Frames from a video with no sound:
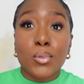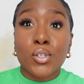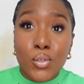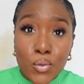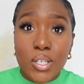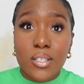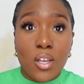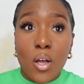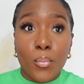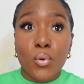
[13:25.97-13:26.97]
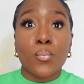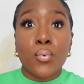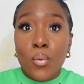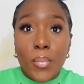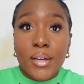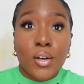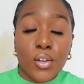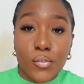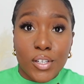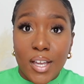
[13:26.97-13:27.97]
huge example brought by
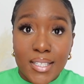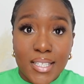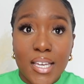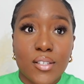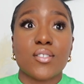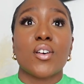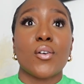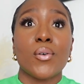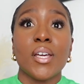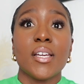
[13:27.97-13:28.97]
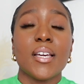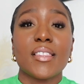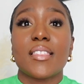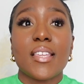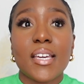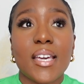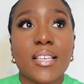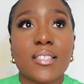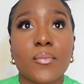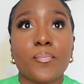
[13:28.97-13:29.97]
COVID-19. So the thing
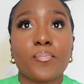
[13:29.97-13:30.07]
is,